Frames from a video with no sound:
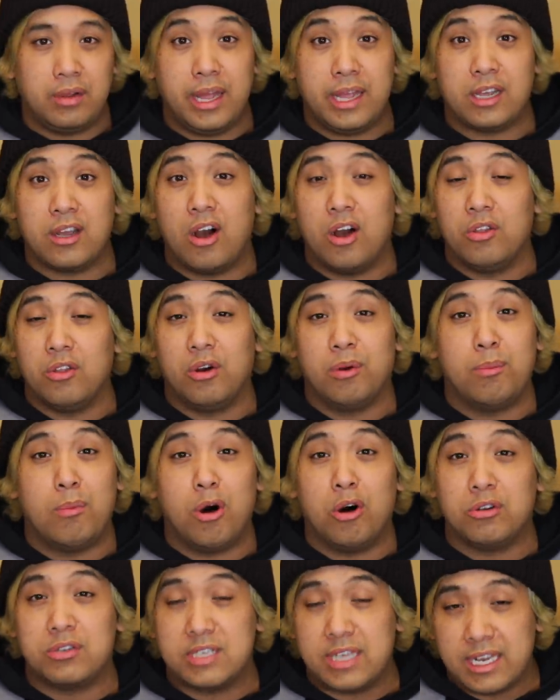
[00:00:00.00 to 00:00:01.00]
like other
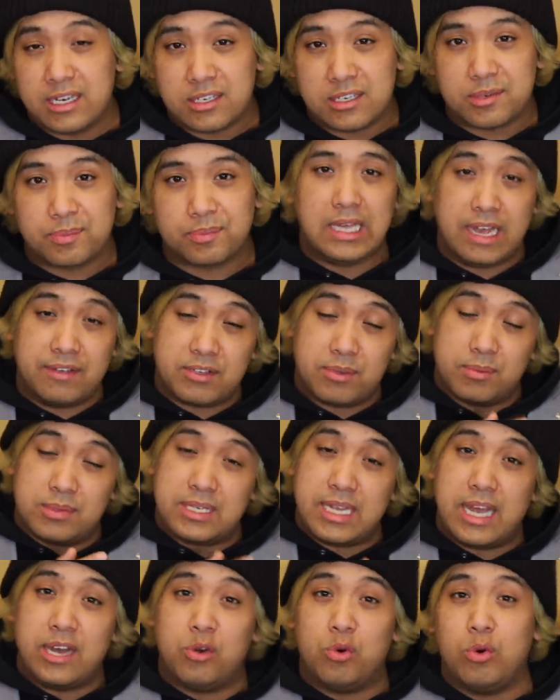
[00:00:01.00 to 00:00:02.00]
mall scents. You have some
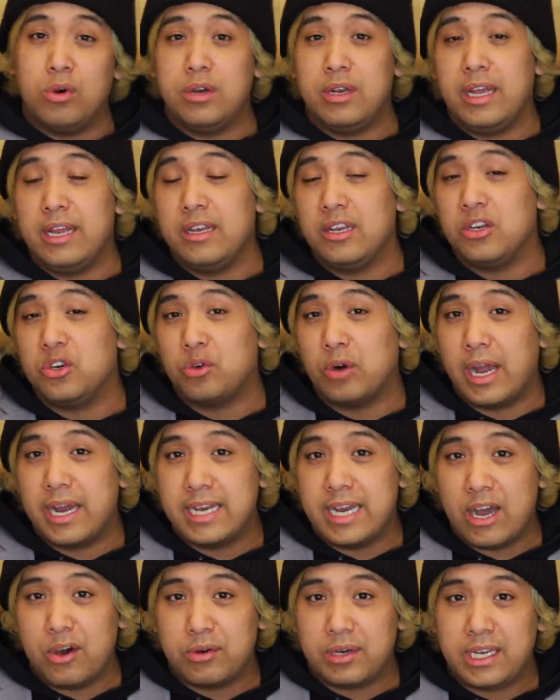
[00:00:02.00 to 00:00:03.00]
sandalwood in the dry
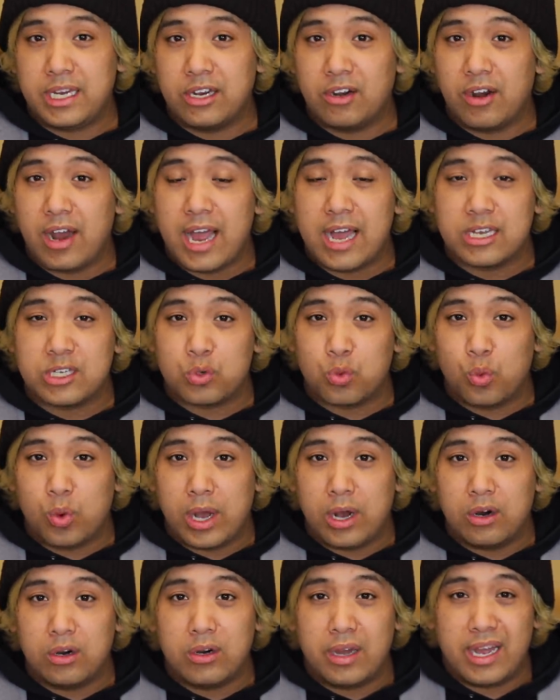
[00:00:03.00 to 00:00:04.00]
down here as
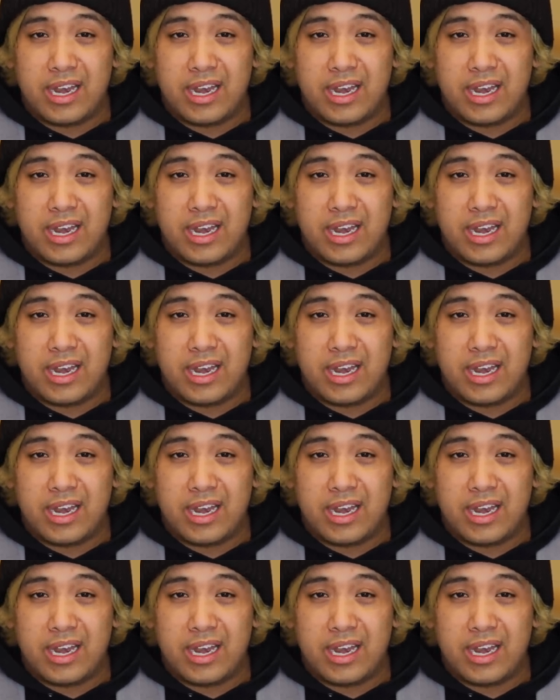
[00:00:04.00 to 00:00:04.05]
well,